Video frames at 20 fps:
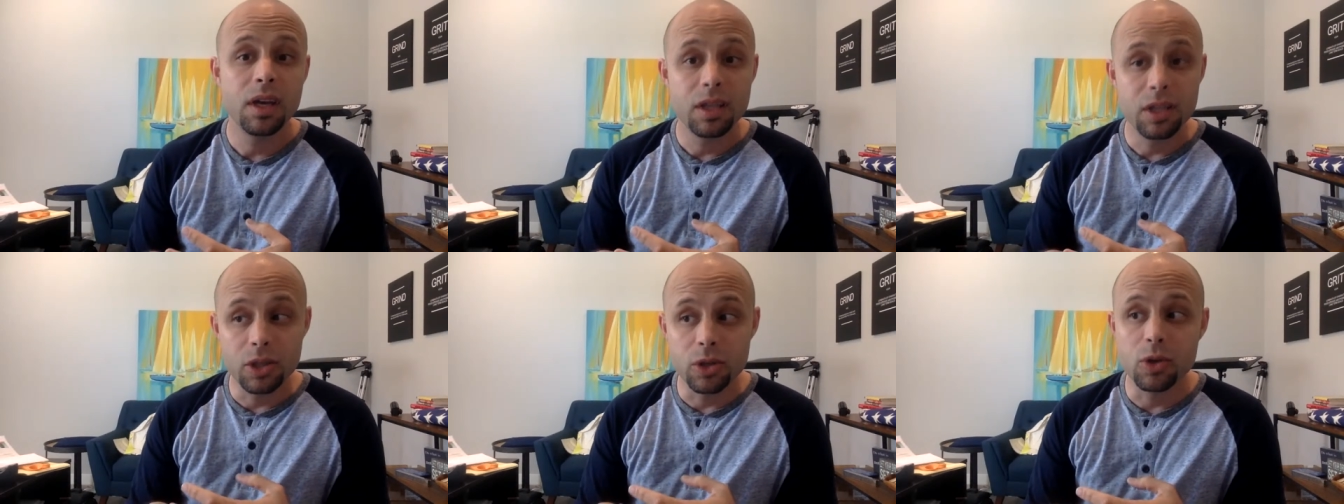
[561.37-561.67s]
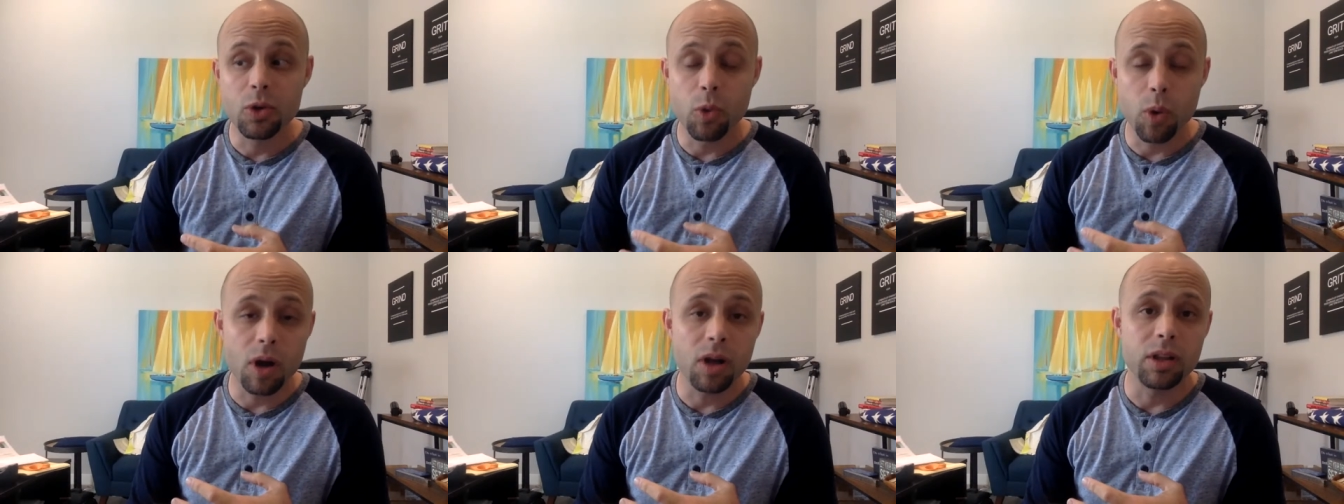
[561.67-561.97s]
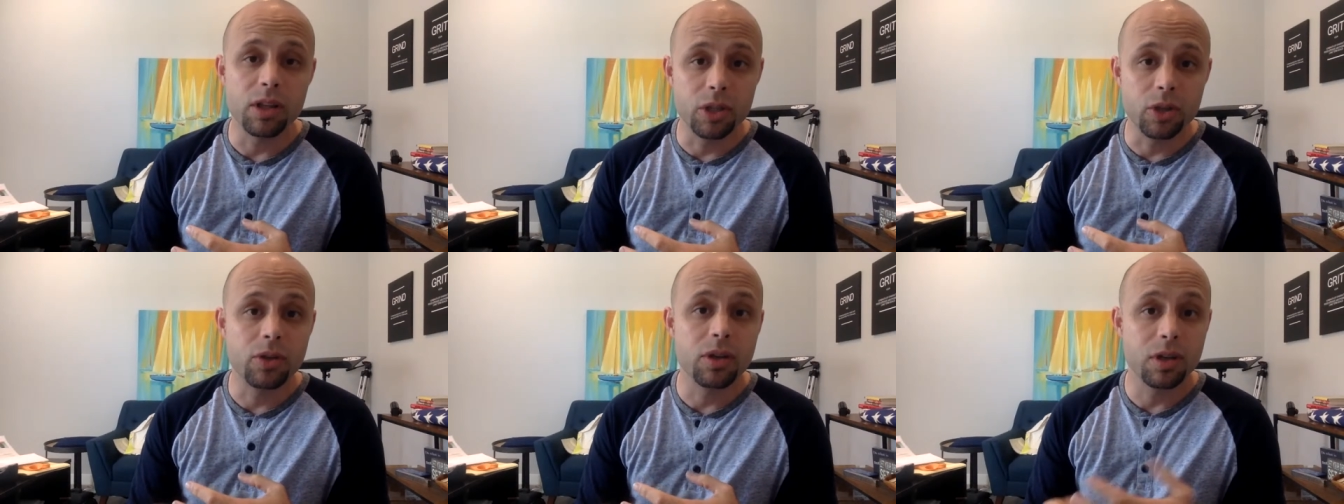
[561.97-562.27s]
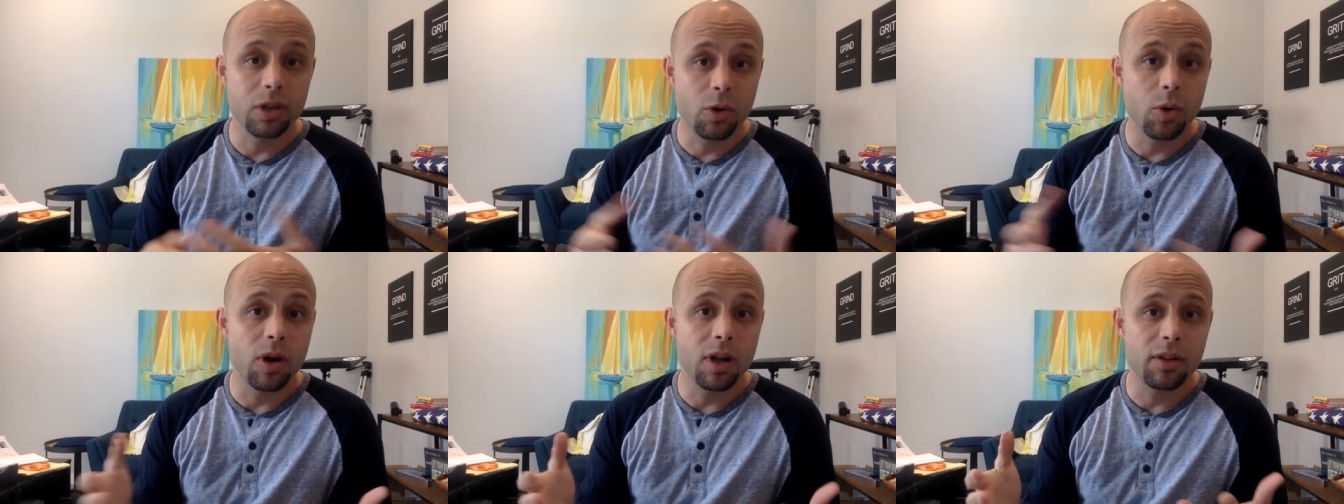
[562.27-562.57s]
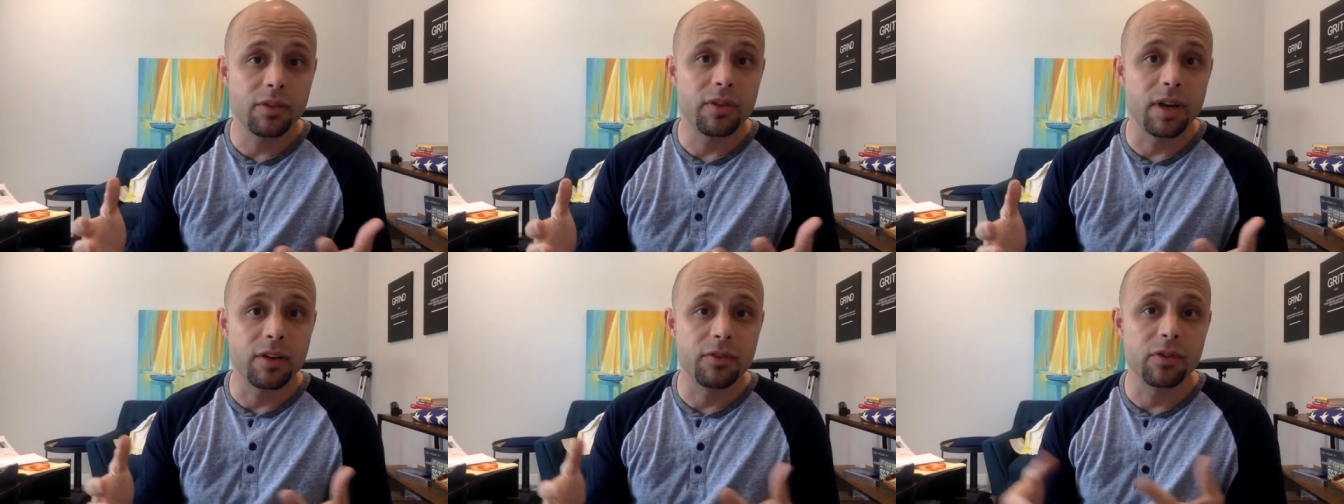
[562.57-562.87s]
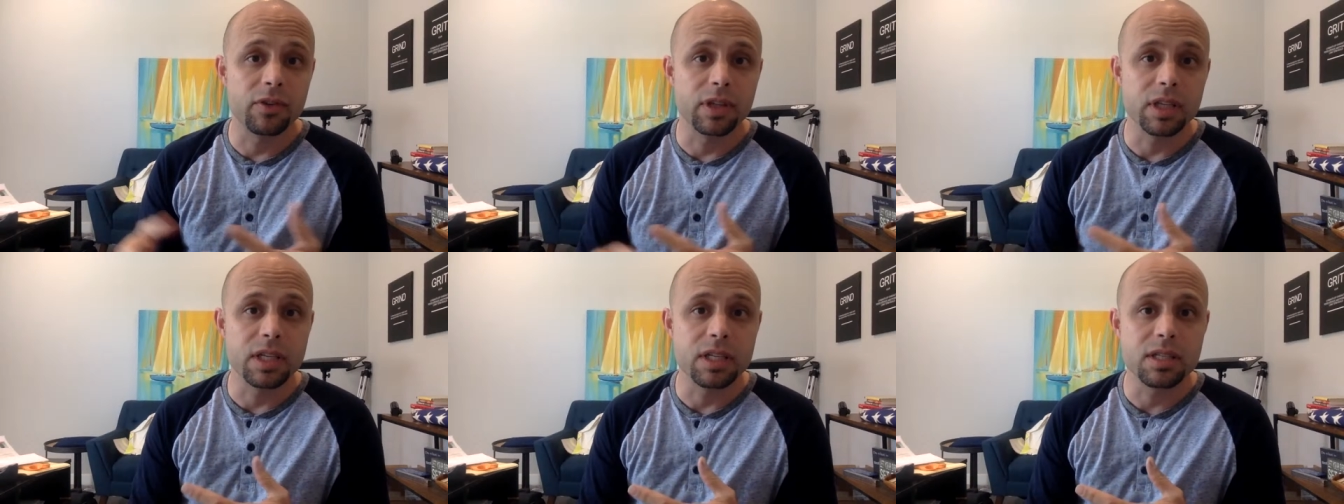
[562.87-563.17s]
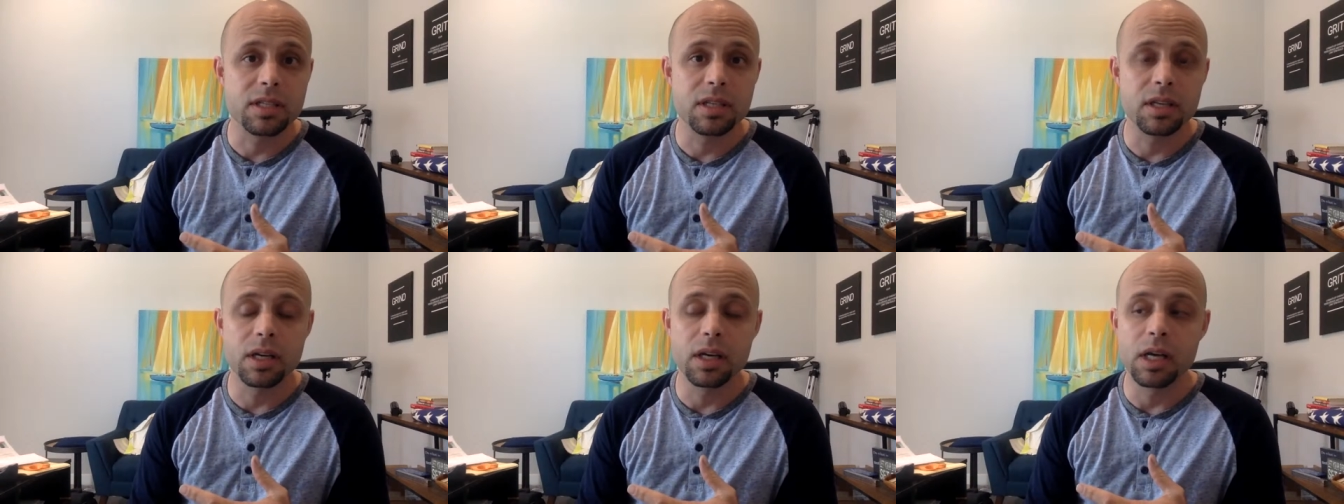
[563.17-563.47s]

you can qualify for this.